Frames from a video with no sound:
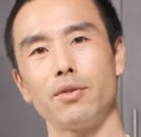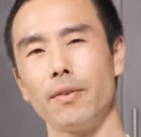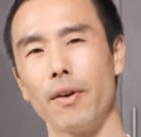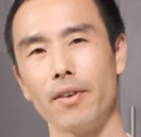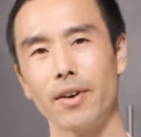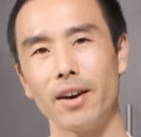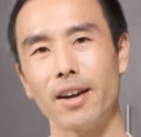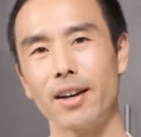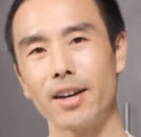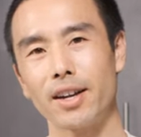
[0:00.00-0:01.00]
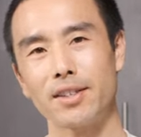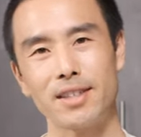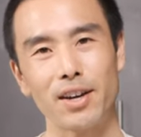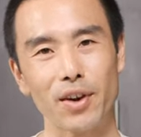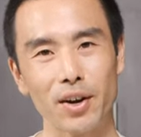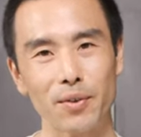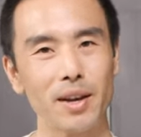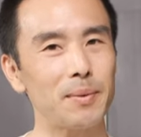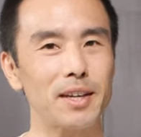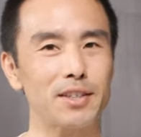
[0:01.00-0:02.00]
if you've ever cut a steak right
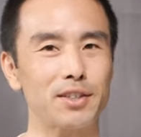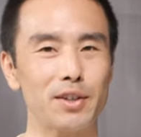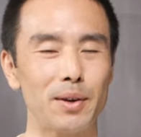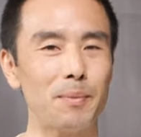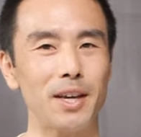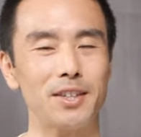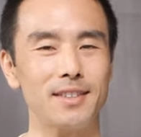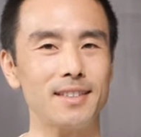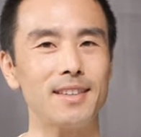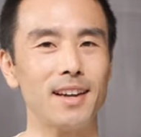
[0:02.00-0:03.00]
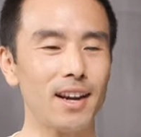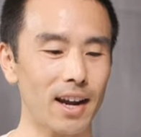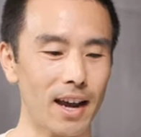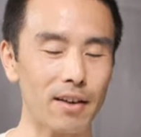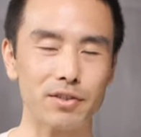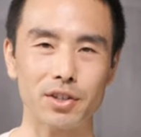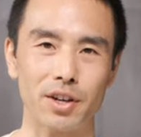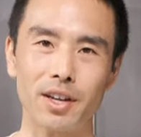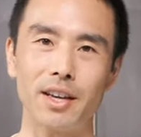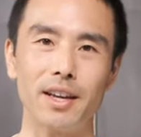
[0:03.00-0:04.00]
away because you're impatient, after
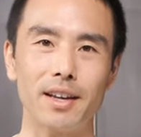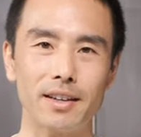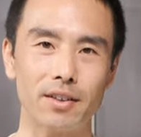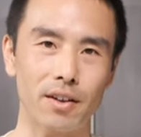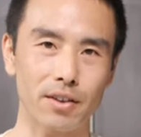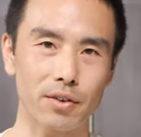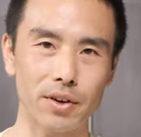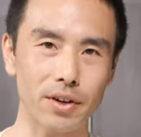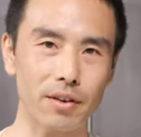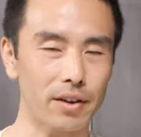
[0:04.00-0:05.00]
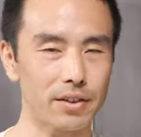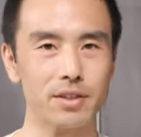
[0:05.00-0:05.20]
cooking it, either on the grill or on the